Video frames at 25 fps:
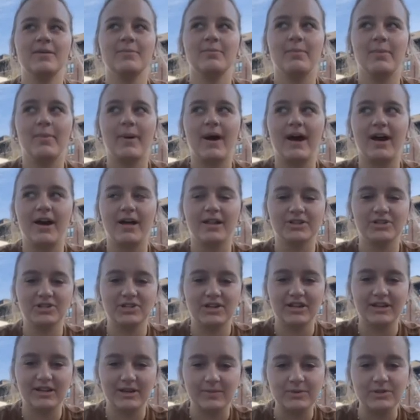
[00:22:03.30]
biology
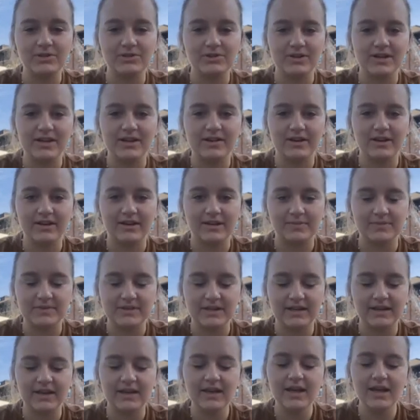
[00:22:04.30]
and chemistry here at
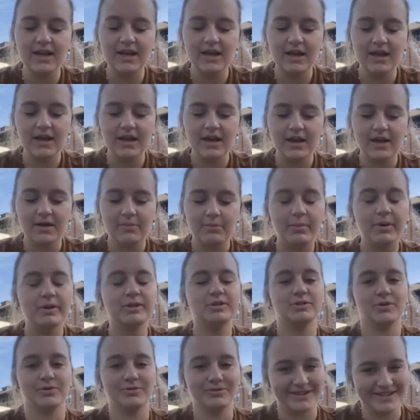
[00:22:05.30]
Clemson, but
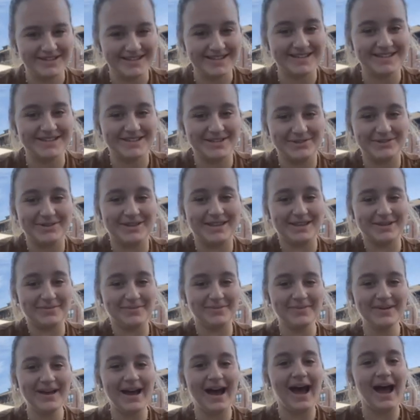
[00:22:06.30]
don't listen to them.
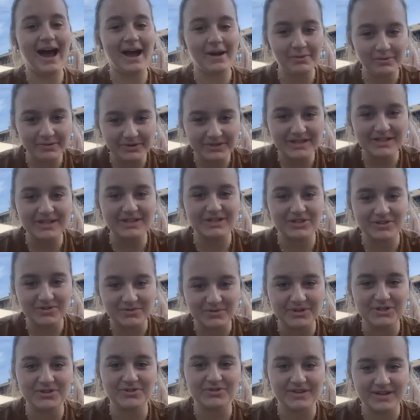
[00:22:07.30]
I will teach you
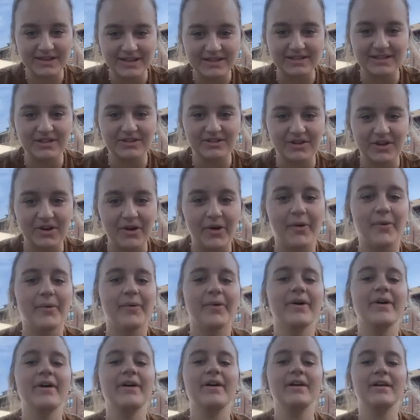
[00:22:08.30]
what you need to know.
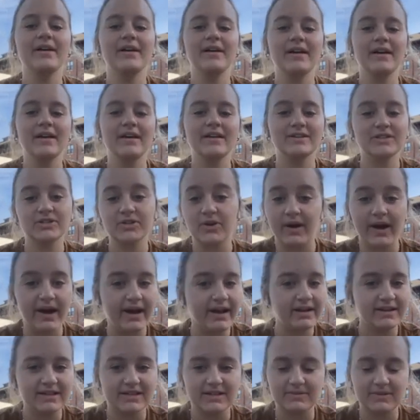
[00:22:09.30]
So I
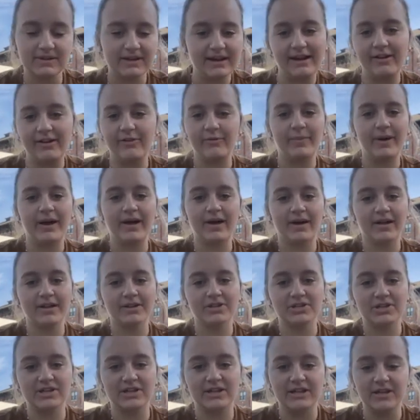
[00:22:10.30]
exited out of
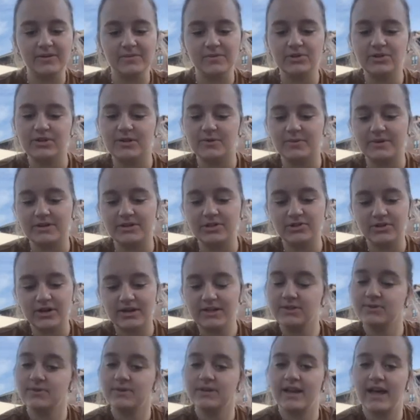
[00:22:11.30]
biology and chemistry, went straight
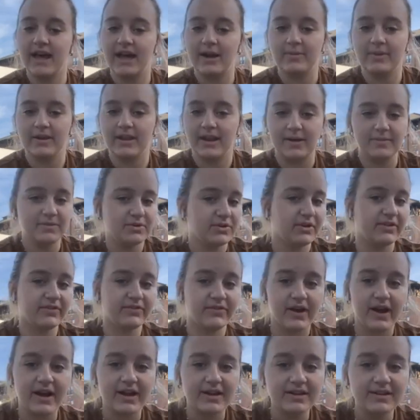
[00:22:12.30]
into anatomy, and I'm doing
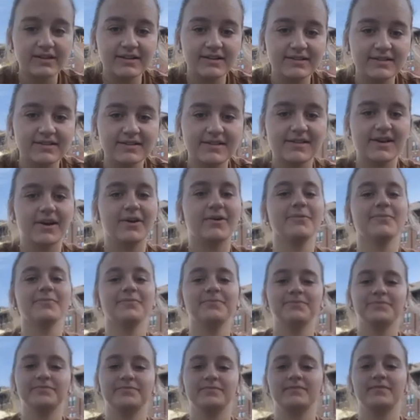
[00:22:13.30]
fine. So
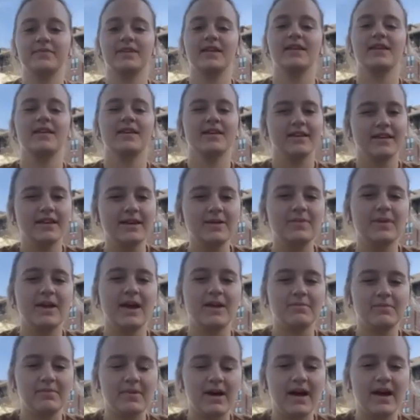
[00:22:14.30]
keep that
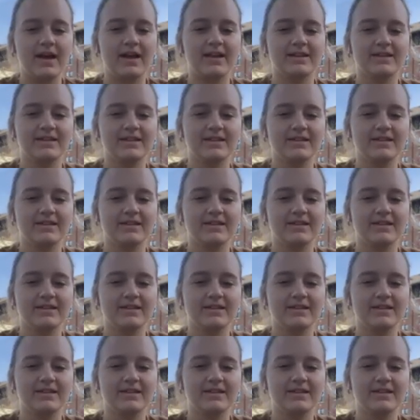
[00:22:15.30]
in mind